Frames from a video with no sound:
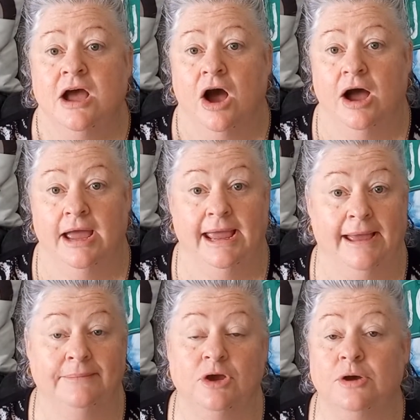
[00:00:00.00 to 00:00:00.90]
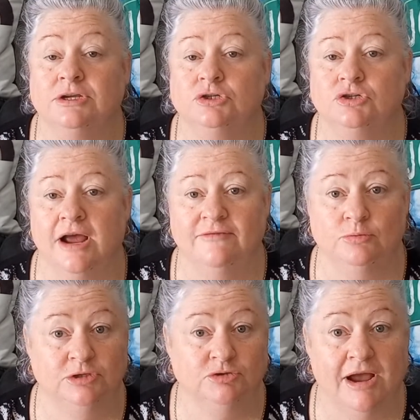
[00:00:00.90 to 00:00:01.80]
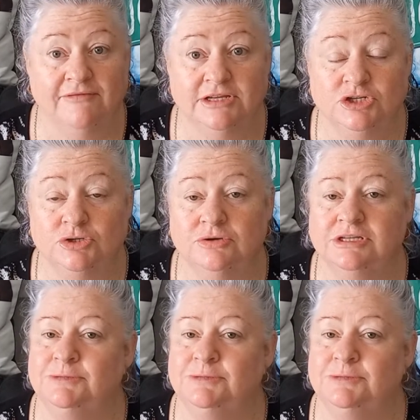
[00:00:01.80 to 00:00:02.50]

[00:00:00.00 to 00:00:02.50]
I am going to travel with travel insurance